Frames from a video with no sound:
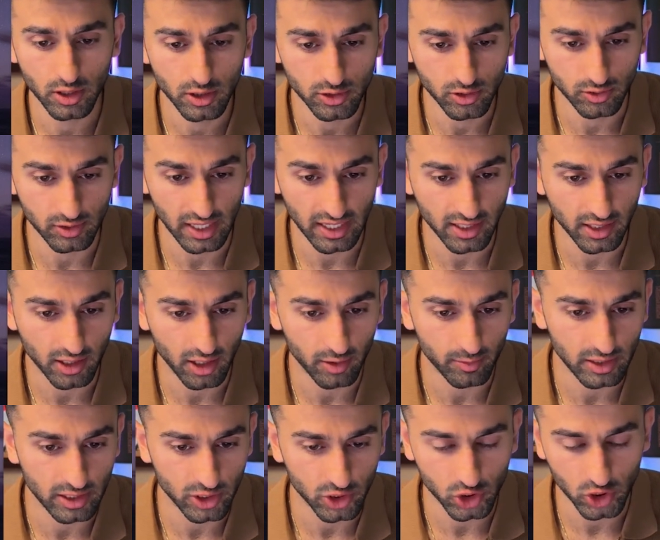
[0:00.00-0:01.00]
So they can
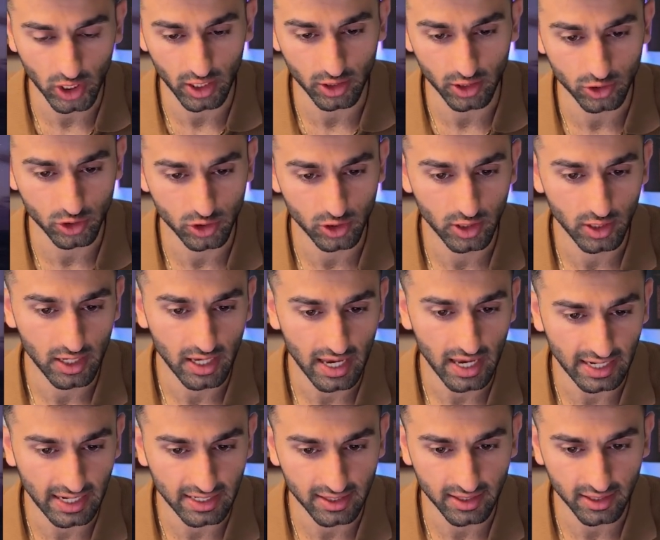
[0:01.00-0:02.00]
come in and change
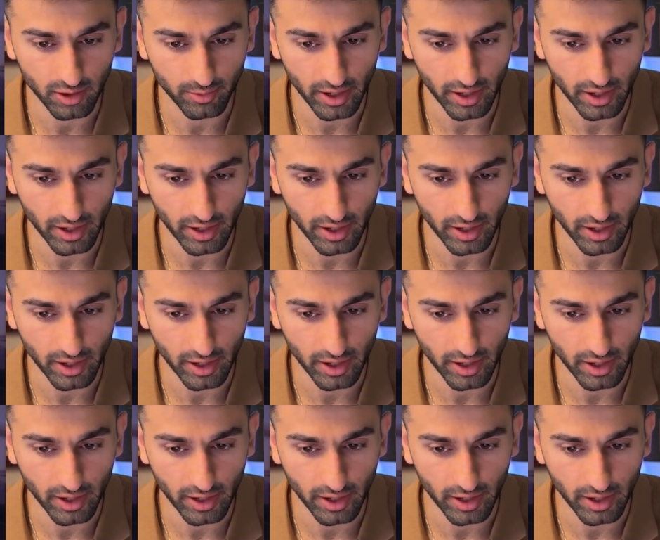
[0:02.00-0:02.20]
anything